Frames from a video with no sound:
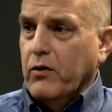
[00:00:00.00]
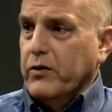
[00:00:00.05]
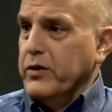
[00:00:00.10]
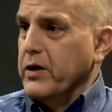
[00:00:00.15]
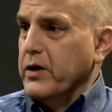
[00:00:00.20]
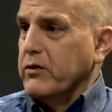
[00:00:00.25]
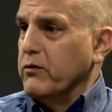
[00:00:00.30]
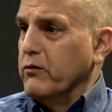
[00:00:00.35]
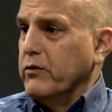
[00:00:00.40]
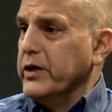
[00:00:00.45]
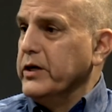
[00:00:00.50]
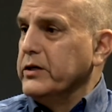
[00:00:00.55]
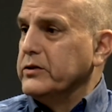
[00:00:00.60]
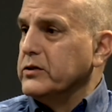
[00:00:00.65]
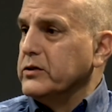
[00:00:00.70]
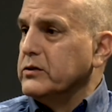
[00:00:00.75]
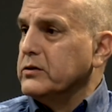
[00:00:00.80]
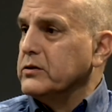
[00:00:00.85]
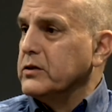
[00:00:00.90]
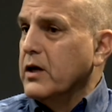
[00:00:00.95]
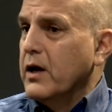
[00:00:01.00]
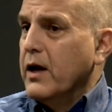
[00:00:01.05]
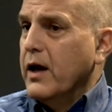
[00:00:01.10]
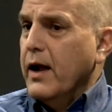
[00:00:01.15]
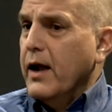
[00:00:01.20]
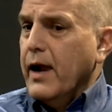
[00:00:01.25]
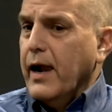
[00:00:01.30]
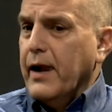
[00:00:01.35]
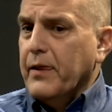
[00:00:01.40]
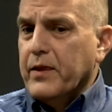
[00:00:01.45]
other reasons.
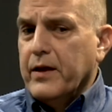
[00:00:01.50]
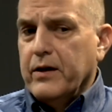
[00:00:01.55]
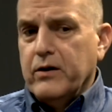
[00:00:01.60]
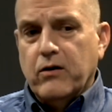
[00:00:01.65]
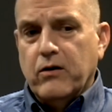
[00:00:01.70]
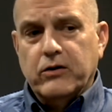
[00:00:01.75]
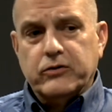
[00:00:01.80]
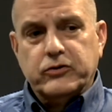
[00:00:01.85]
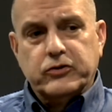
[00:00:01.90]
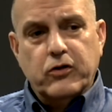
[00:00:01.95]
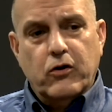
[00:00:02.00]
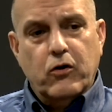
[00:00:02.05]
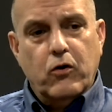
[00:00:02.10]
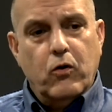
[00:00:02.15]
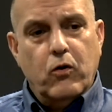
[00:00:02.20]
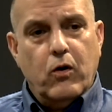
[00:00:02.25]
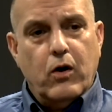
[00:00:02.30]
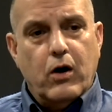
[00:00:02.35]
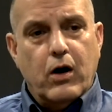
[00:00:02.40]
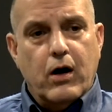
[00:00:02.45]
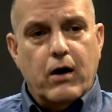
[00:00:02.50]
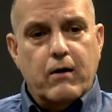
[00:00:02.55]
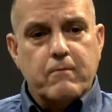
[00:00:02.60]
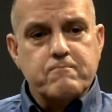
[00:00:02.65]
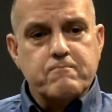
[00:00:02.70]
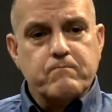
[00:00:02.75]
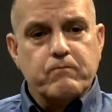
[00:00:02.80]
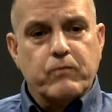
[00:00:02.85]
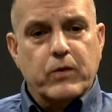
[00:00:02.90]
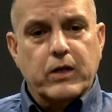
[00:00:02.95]
And then also
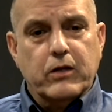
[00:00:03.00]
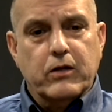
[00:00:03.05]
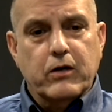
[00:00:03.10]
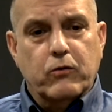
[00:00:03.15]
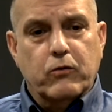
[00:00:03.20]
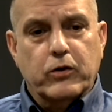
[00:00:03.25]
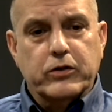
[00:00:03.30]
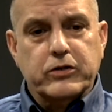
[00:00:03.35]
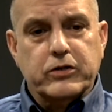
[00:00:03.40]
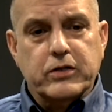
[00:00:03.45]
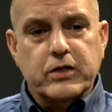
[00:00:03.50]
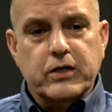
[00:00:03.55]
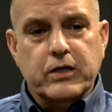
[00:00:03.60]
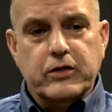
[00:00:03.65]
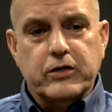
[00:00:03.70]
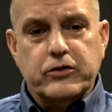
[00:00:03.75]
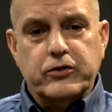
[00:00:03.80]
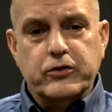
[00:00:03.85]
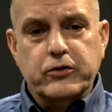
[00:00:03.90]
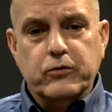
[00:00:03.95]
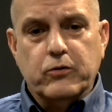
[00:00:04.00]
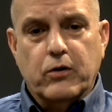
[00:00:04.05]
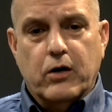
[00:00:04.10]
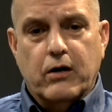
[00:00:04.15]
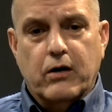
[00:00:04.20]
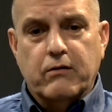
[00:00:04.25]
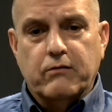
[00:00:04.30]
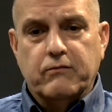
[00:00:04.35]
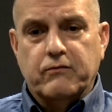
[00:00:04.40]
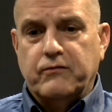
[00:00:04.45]
um, there was the issue
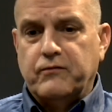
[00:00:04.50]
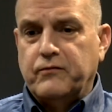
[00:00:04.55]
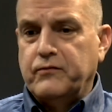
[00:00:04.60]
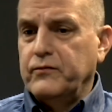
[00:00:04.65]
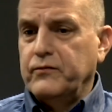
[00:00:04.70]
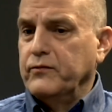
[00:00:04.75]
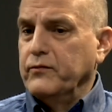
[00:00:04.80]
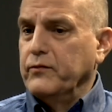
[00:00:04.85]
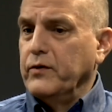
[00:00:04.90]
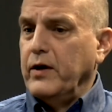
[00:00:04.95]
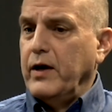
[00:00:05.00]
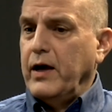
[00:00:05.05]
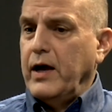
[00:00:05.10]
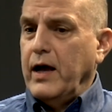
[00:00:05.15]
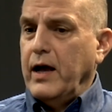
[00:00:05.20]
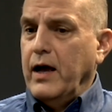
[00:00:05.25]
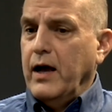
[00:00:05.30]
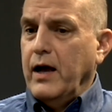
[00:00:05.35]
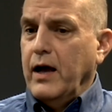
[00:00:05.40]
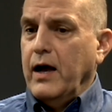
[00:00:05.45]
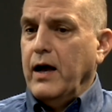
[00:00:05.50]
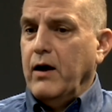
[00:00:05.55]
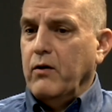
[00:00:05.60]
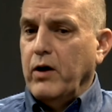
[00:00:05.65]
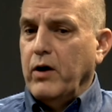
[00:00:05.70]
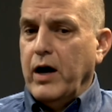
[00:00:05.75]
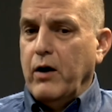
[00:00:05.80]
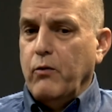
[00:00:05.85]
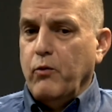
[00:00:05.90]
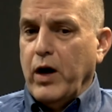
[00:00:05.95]
of how,
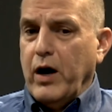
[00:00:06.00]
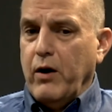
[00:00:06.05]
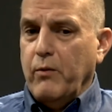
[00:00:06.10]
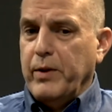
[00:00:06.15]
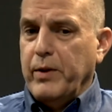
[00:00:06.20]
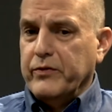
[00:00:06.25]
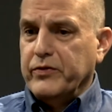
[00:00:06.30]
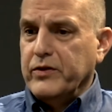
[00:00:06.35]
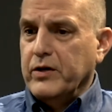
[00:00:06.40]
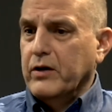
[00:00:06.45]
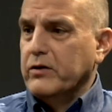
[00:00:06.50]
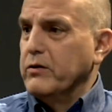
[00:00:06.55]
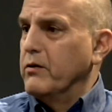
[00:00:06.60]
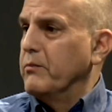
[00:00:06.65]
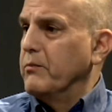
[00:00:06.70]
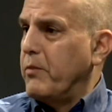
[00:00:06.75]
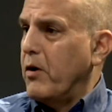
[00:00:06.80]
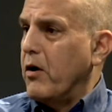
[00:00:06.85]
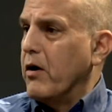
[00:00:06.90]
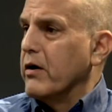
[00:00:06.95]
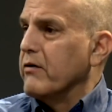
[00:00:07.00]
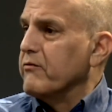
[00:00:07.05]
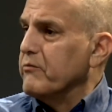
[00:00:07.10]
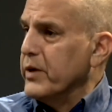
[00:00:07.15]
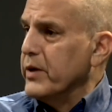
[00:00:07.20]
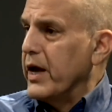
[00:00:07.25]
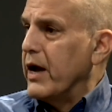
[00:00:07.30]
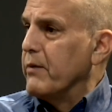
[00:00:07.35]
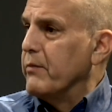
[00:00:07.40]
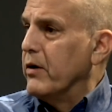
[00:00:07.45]
how, how, about the other part of me?
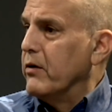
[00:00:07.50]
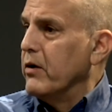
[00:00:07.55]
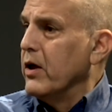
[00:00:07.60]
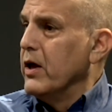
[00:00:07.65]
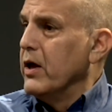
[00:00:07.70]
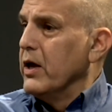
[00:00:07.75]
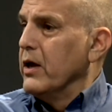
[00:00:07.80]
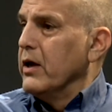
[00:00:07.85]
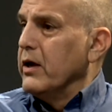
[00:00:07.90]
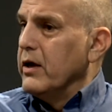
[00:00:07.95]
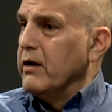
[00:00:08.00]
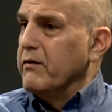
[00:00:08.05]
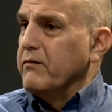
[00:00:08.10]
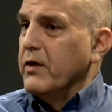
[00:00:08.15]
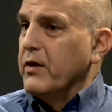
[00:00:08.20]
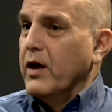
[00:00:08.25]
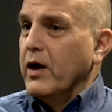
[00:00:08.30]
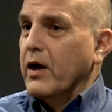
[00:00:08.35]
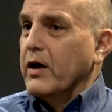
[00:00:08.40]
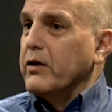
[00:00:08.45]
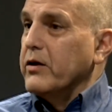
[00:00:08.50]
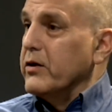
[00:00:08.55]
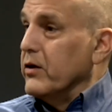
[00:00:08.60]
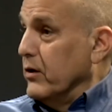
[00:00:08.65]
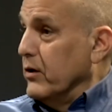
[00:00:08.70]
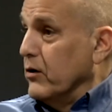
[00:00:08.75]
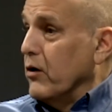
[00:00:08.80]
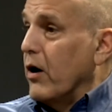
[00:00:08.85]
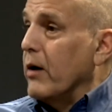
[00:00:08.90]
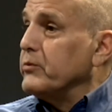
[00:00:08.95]
How about if you
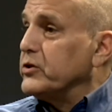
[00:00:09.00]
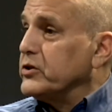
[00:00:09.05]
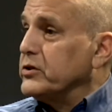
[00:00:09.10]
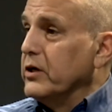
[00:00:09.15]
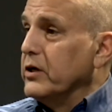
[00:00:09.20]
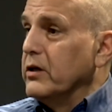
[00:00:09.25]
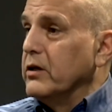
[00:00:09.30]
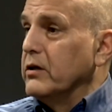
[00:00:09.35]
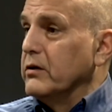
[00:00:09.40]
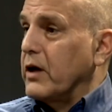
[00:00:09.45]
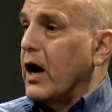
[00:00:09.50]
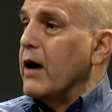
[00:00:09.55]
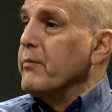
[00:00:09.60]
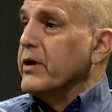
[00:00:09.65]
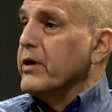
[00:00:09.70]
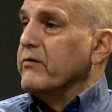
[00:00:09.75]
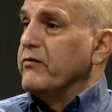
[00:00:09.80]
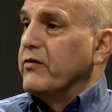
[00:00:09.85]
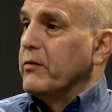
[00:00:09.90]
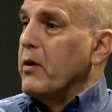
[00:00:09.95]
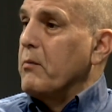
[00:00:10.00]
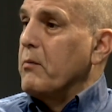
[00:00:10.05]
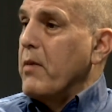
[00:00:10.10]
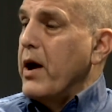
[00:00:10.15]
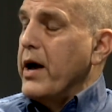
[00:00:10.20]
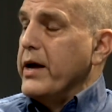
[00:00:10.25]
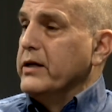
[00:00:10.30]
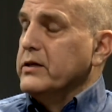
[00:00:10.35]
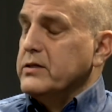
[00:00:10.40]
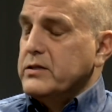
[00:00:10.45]
know, I'm still coming from a
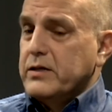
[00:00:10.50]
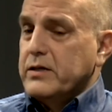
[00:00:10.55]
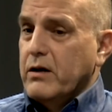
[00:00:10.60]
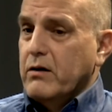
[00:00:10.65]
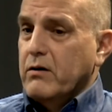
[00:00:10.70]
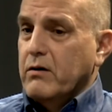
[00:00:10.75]
mindset or